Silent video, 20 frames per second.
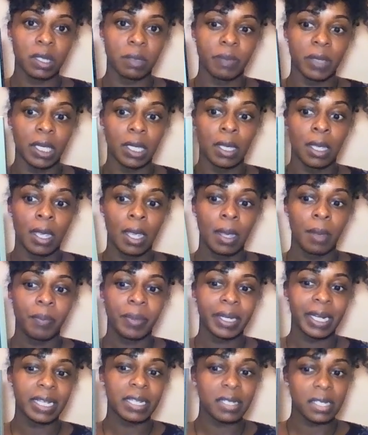me,
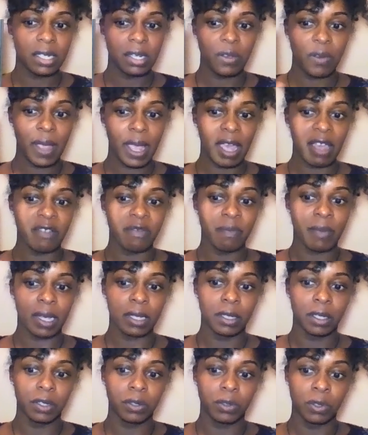but I still have my
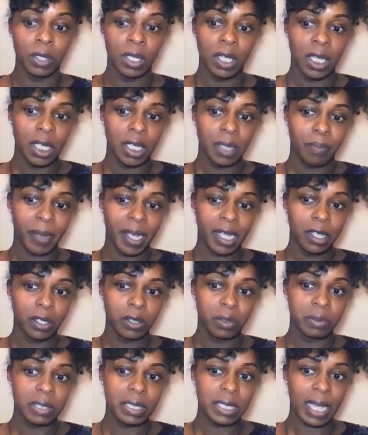little
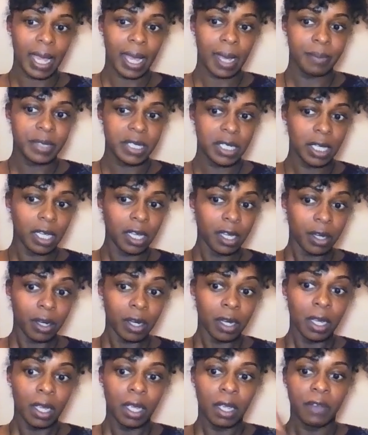tabs here
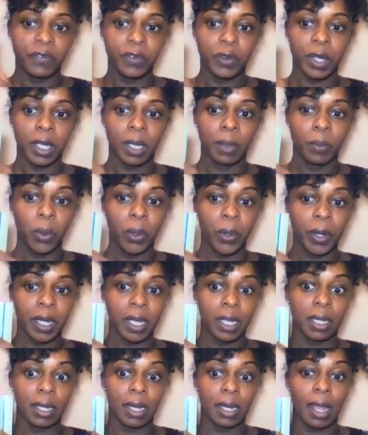for
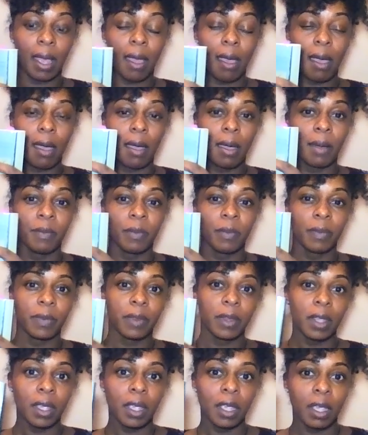important
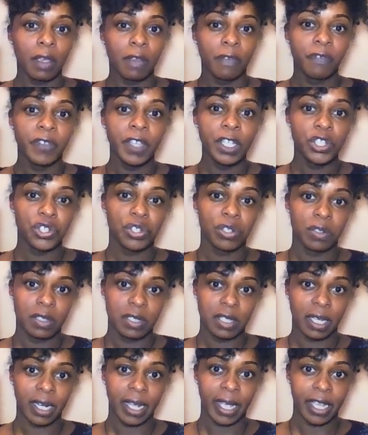features
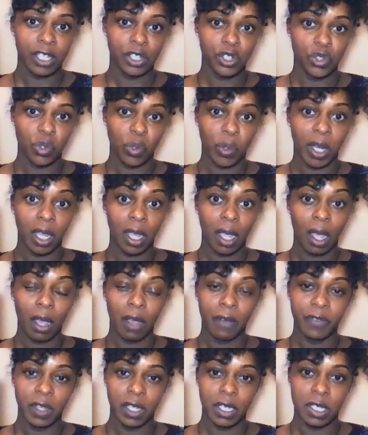that I enjoy
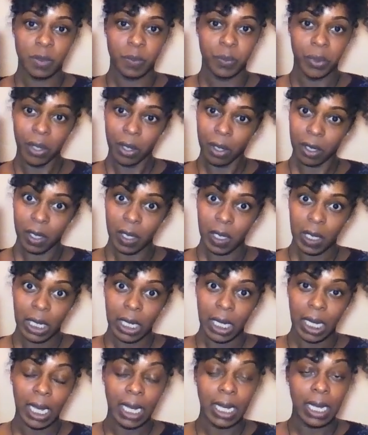of this book.
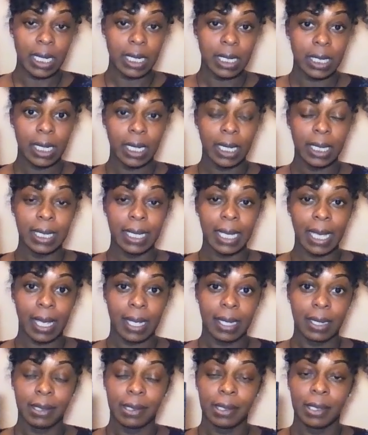And
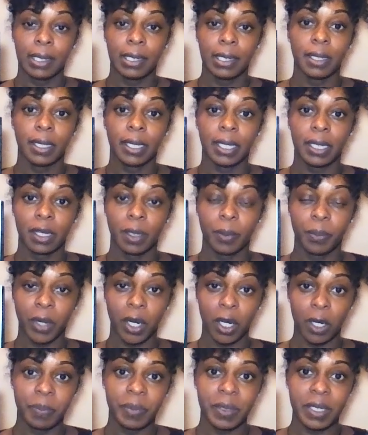again, the
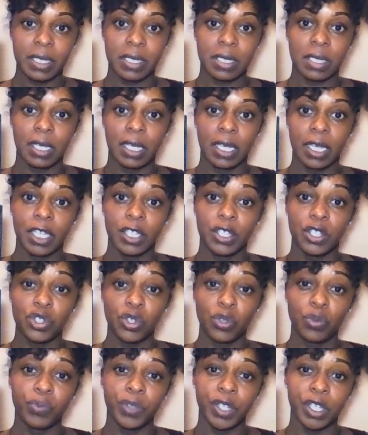purpose is
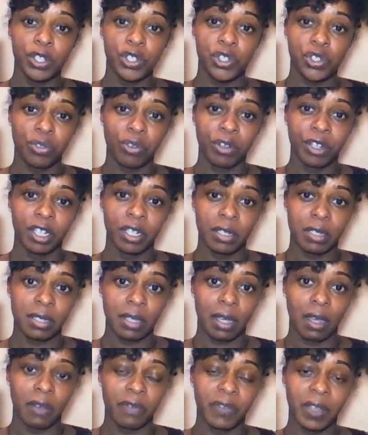to reassure
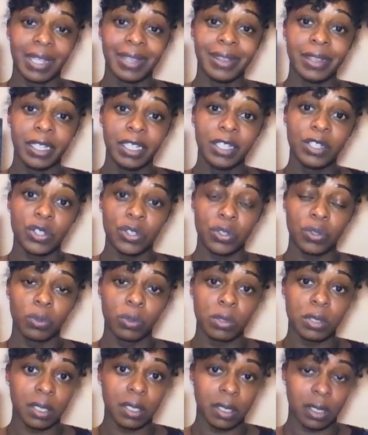yourself. And these
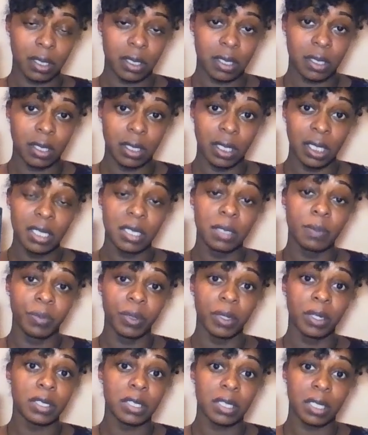tools and these
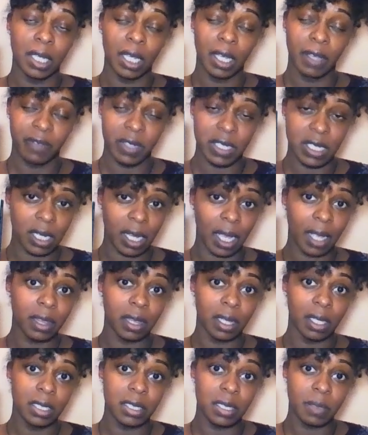books, if it's not
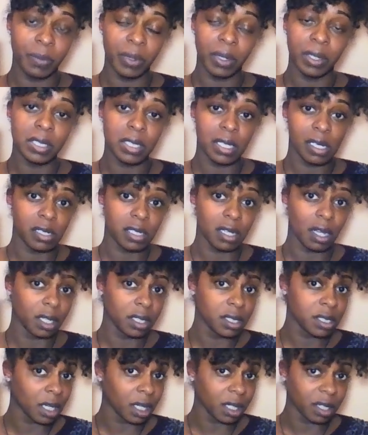these books, there's a
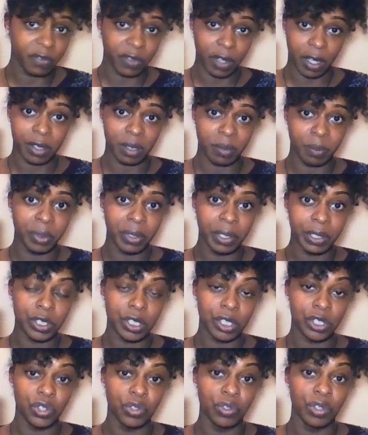ton of other books
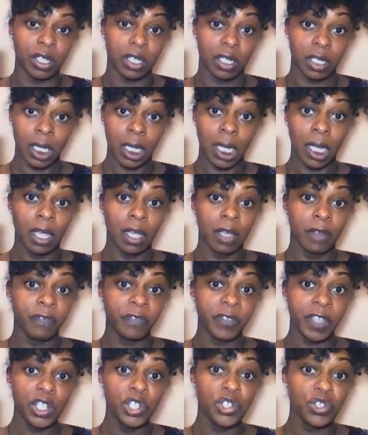that you can
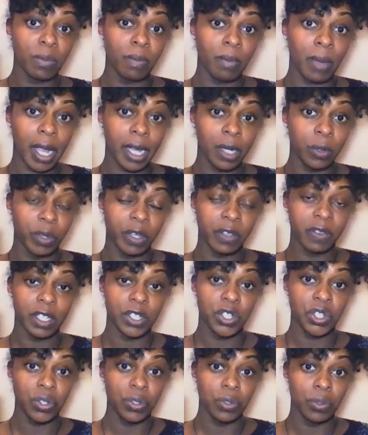feed your mind with,
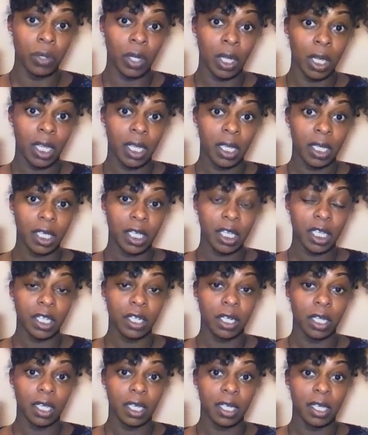that you
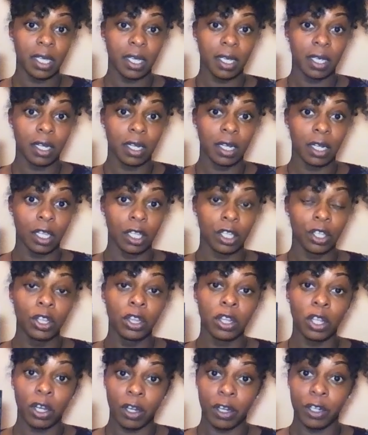could
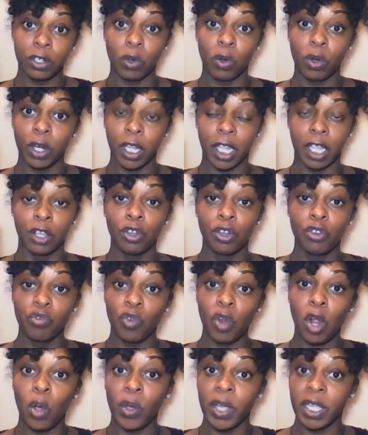learn and
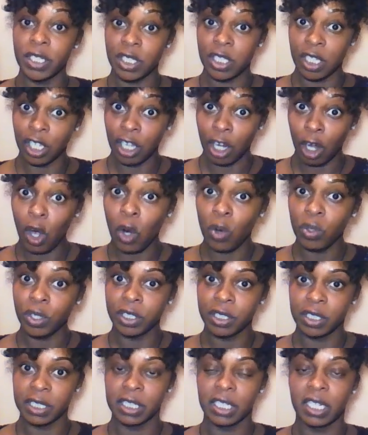grow to your own
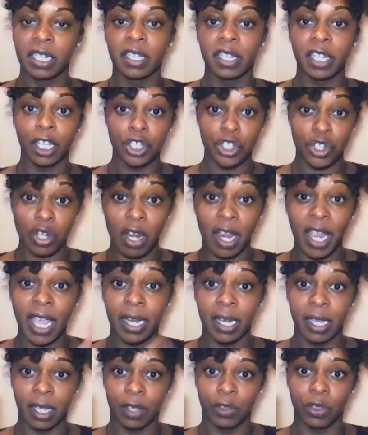understanding that you're
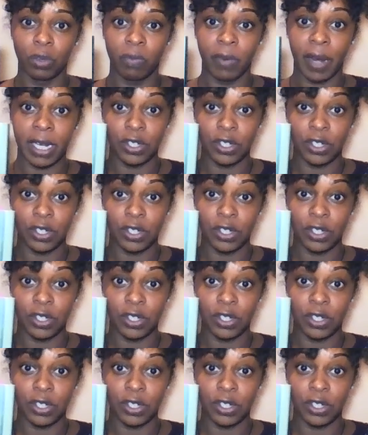heading in the right